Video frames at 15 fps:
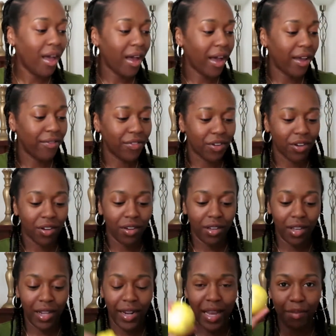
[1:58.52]
I've got
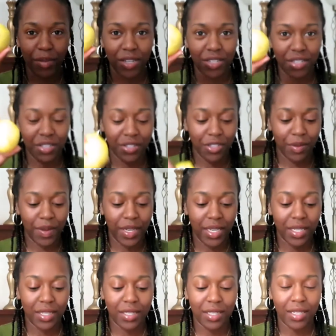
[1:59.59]
lemon to
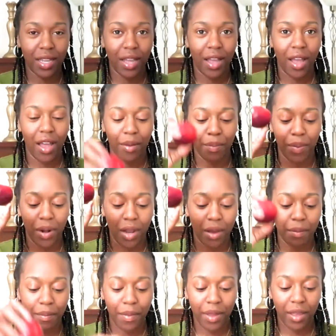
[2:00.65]
squeeze, a
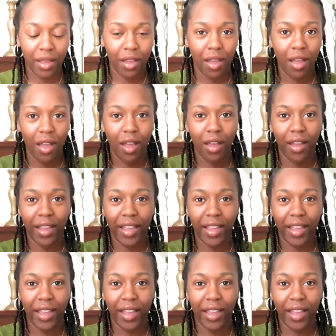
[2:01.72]
plum, a